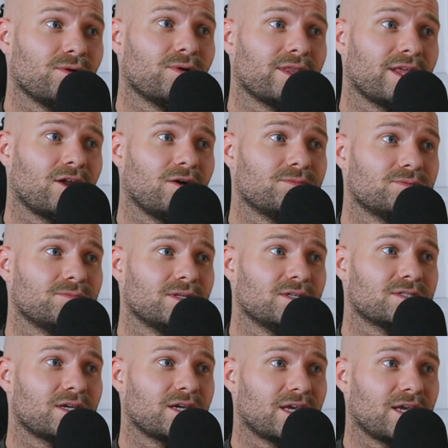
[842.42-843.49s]
one that helps me
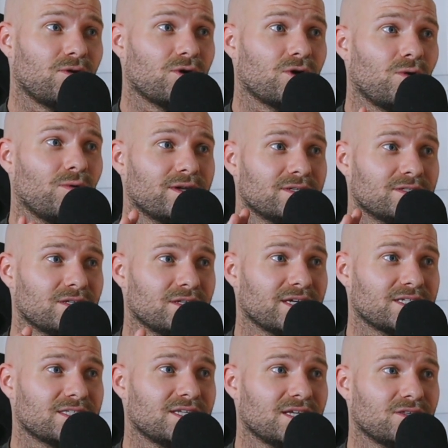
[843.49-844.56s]
is like going to like
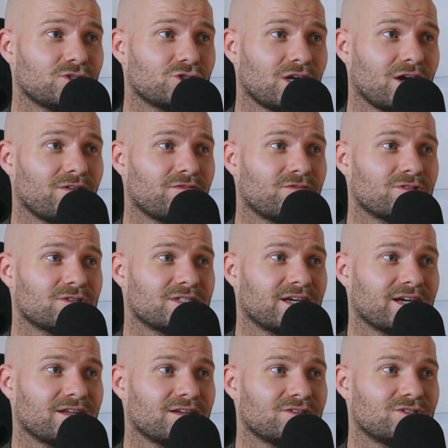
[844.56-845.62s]
sit in the shower for a
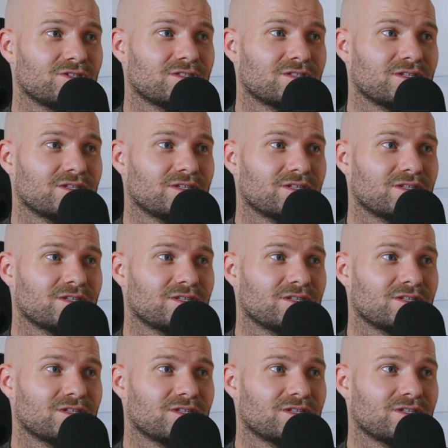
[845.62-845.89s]
second and just